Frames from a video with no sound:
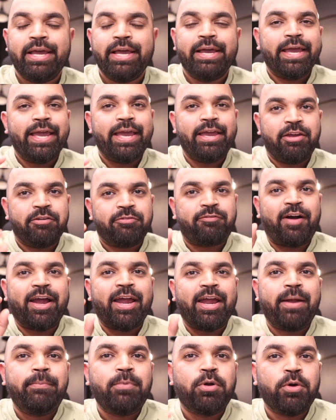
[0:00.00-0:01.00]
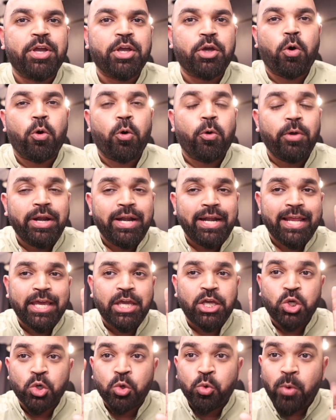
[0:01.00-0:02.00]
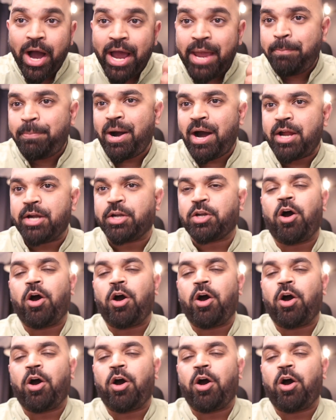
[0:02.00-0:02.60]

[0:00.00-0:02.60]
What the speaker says: hey, if I am doing only UI part